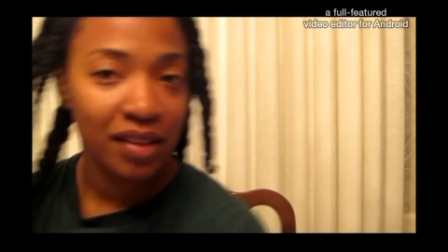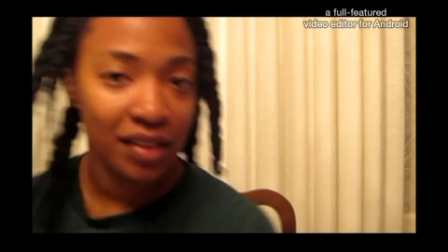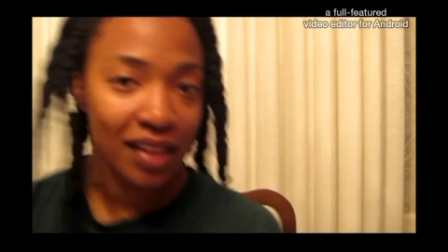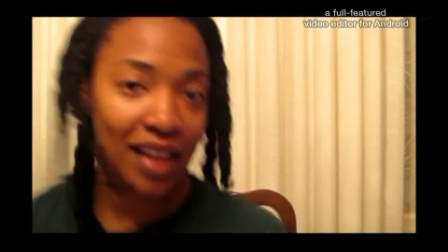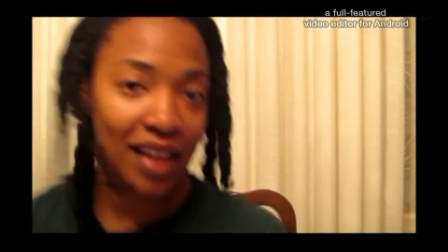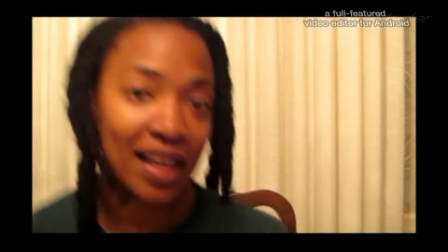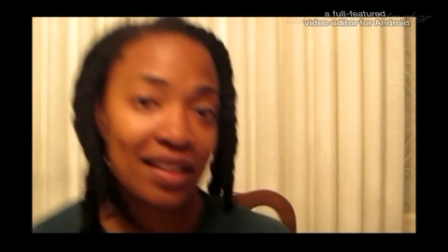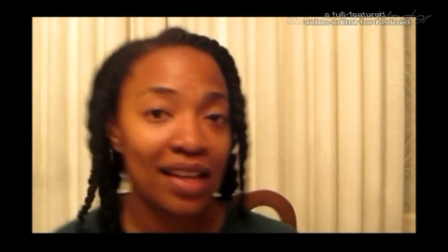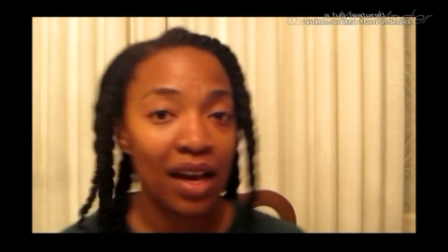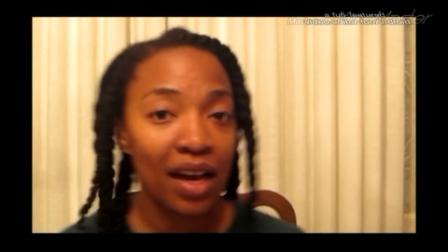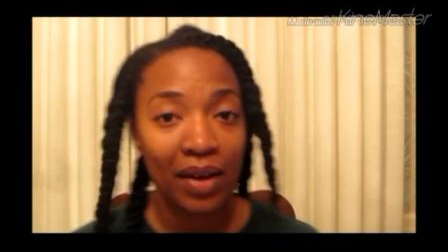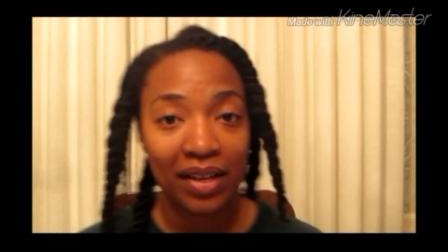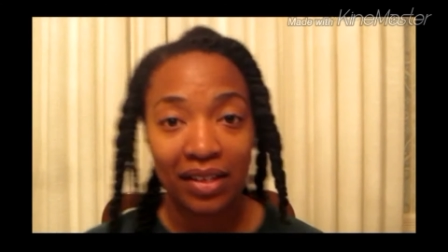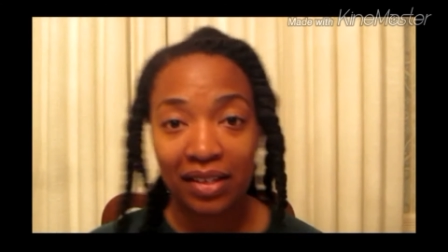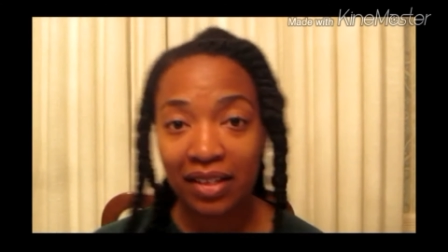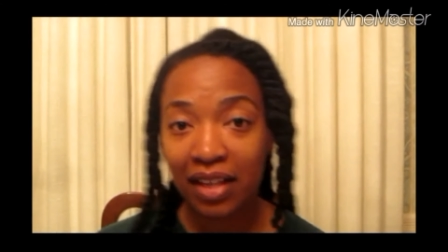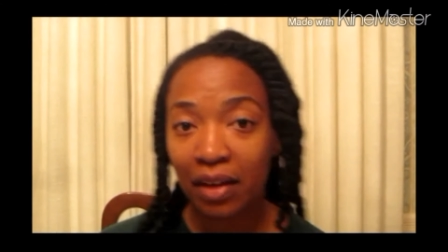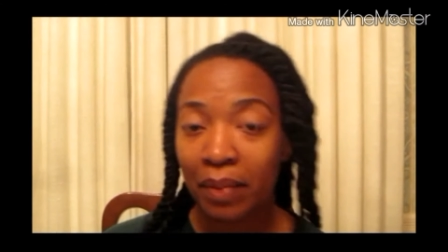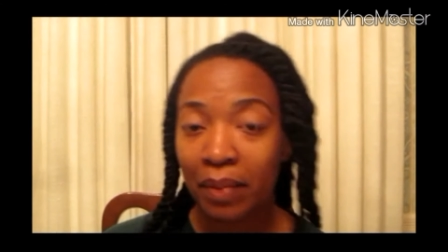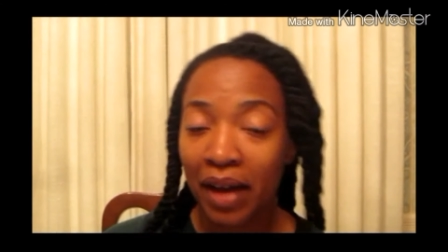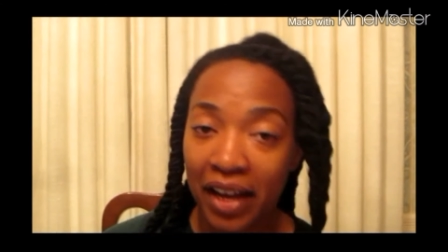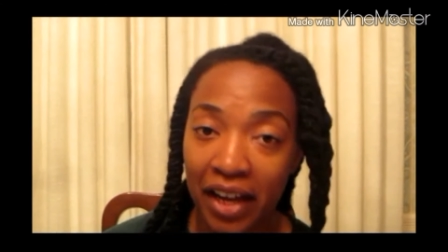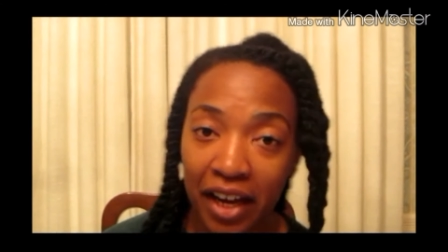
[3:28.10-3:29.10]
That's how I
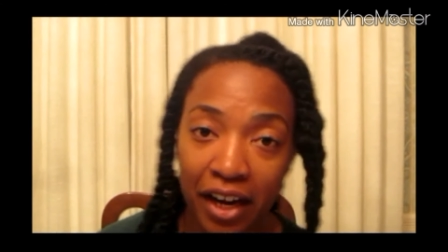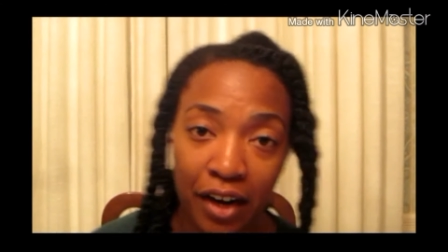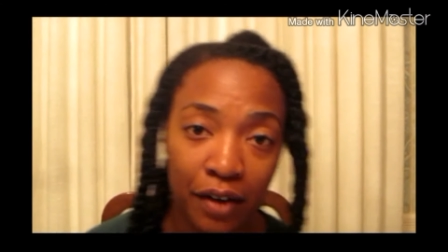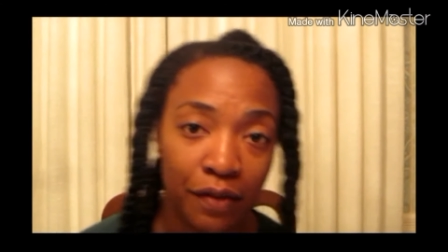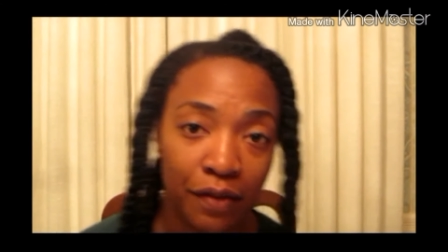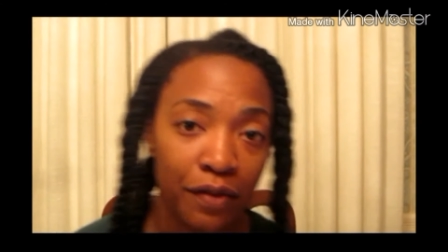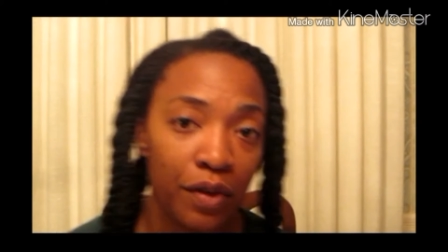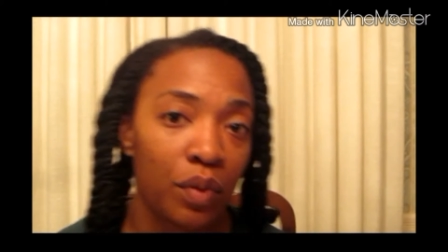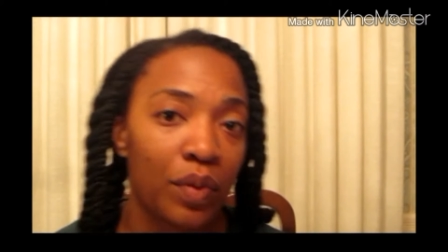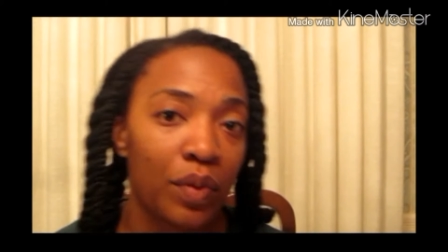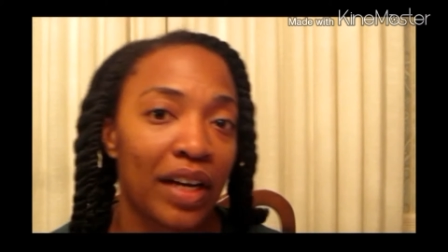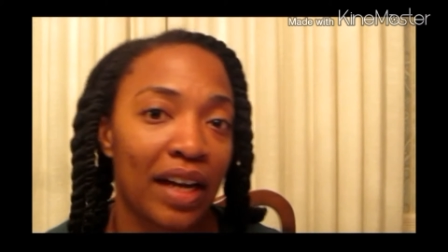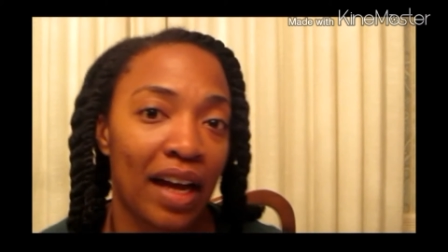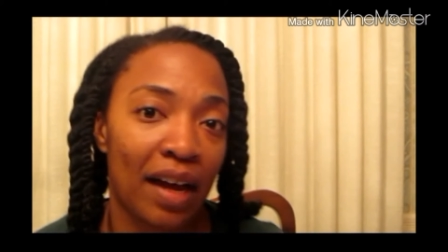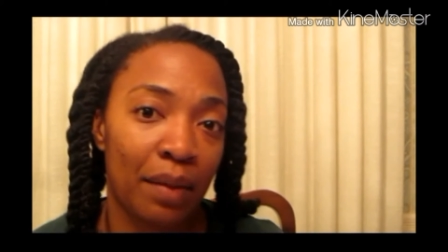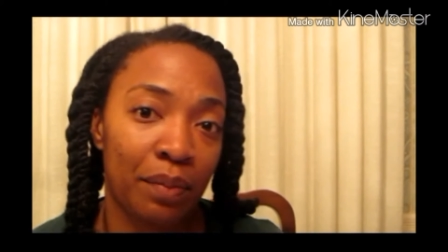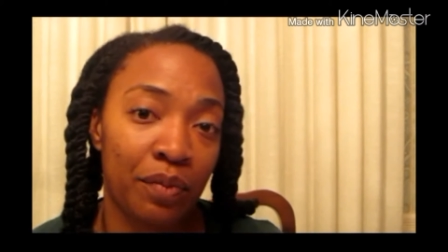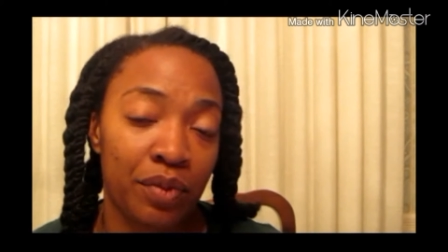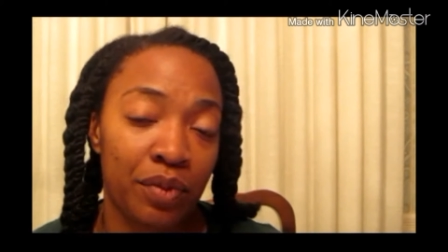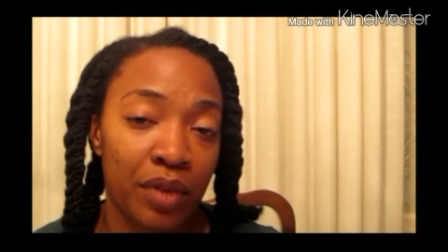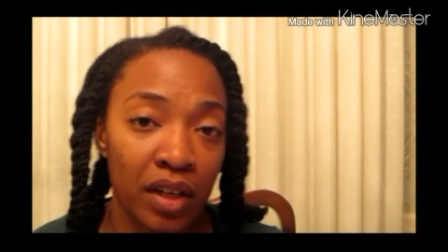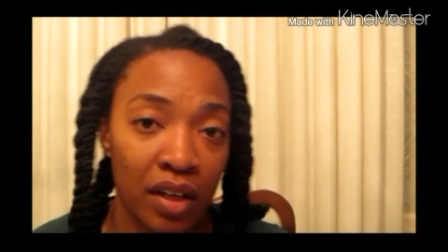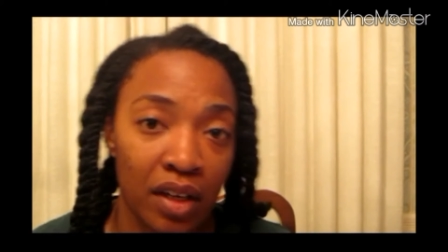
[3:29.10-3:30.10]
set my hair for when
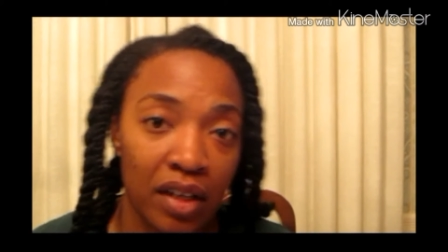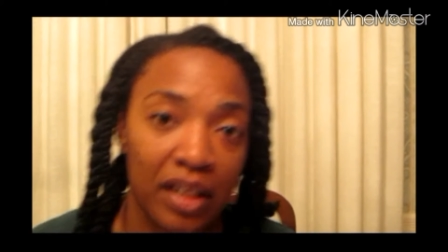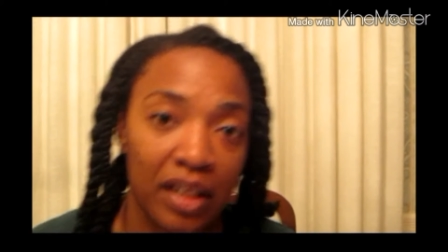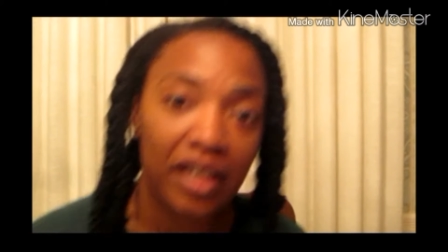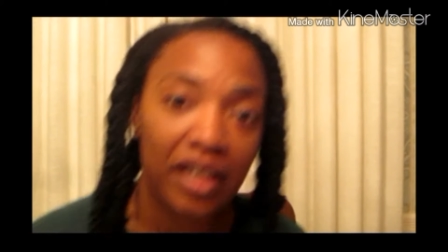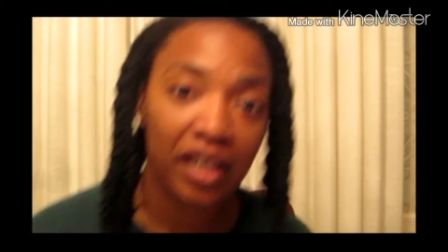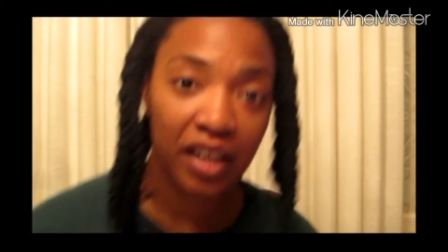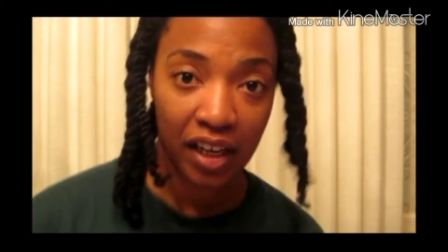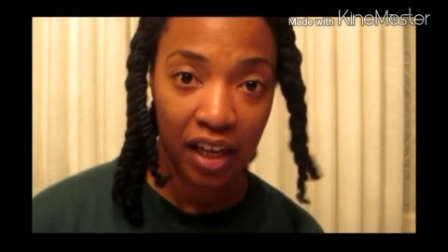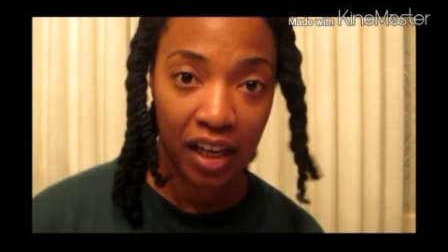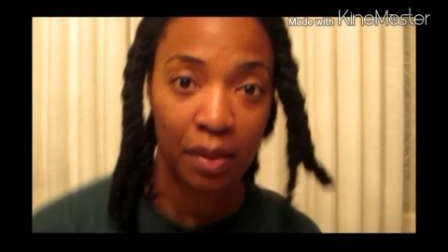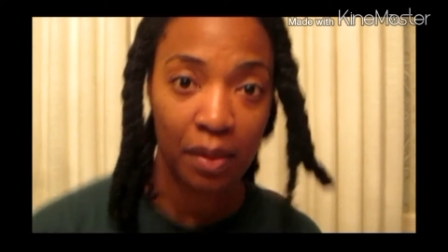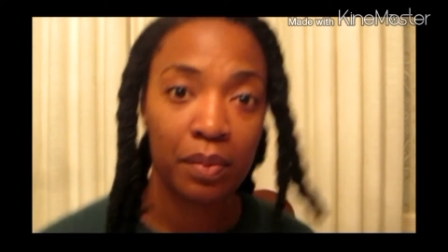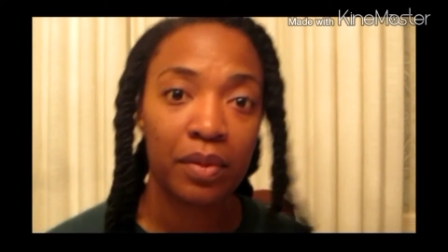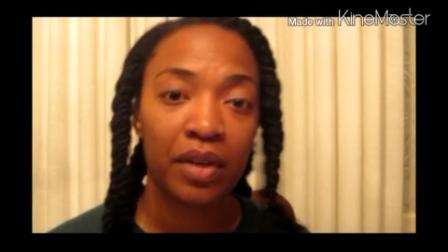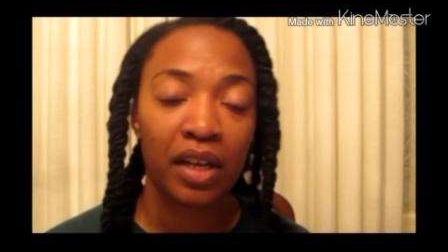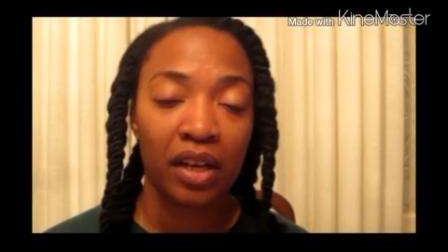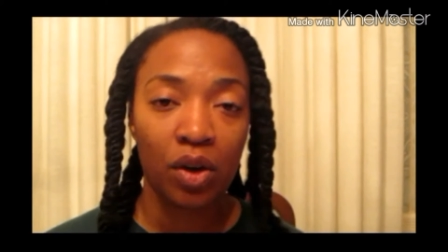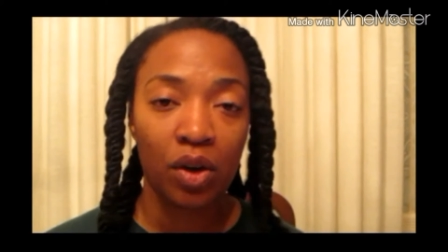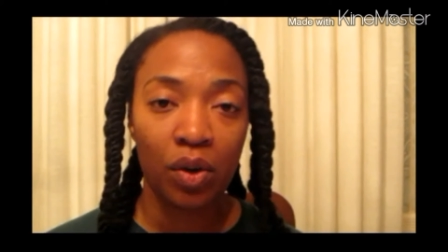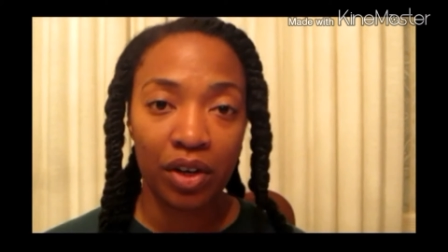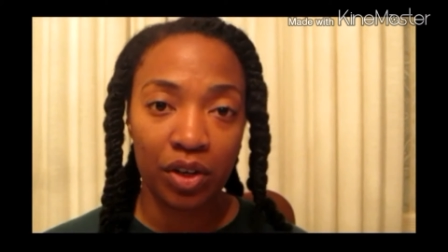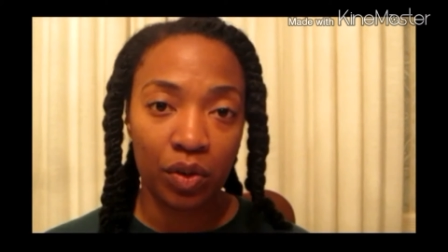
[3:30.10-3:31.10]
I'm getting up
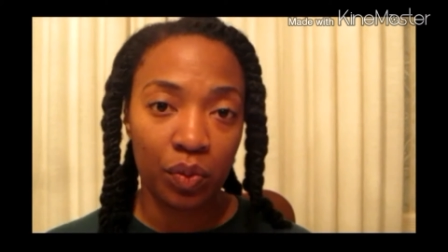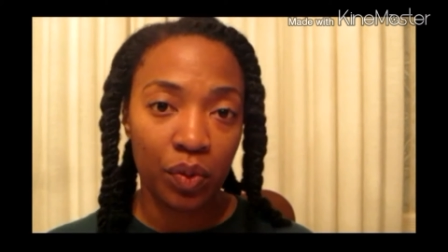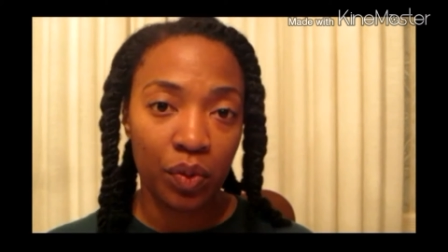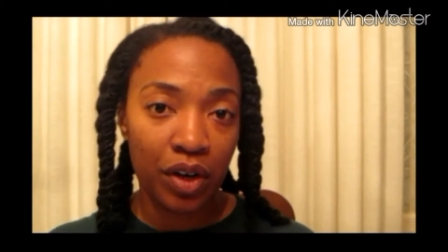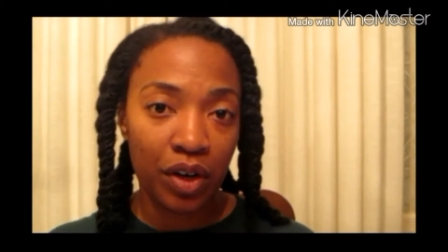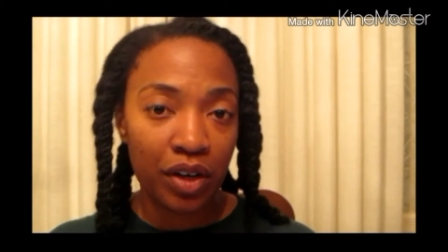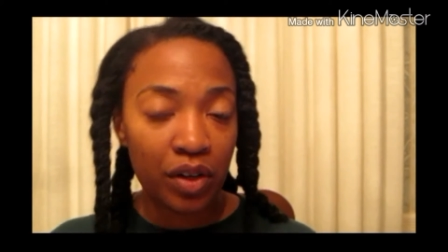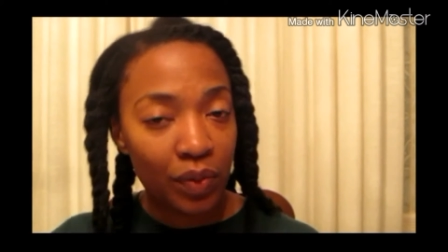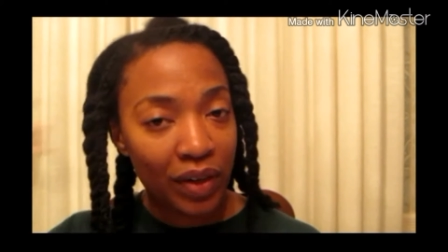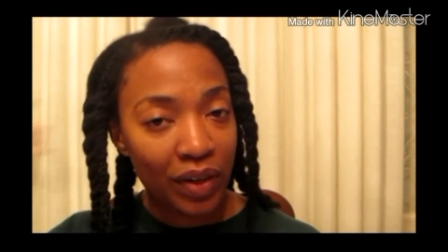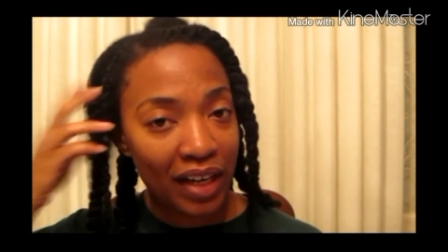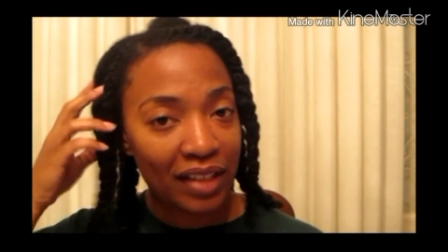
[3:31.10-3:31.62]
and going to work.